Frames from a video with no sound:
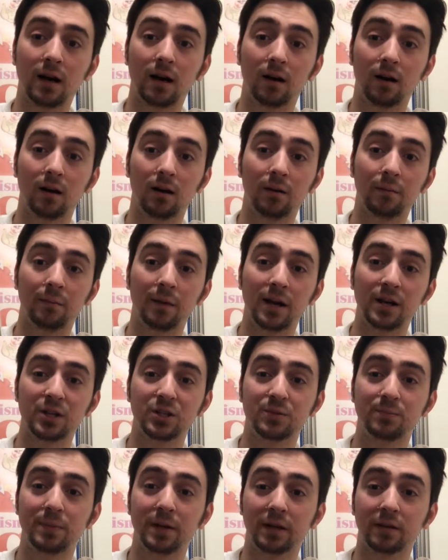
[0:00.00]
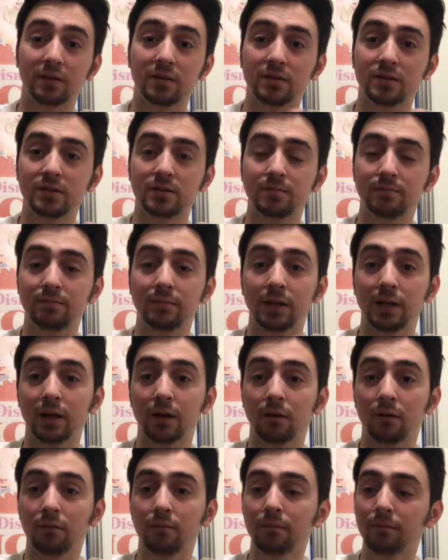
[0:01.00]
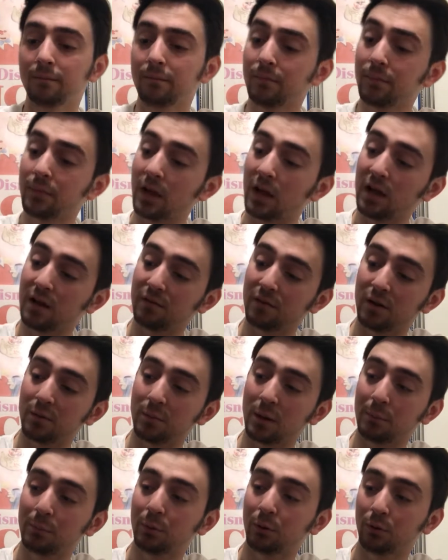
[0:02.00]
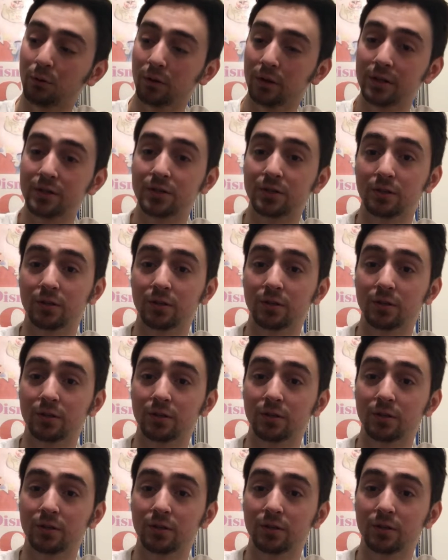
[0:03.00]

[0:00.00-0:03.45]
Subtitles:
I just picked this, I have it on my pull list,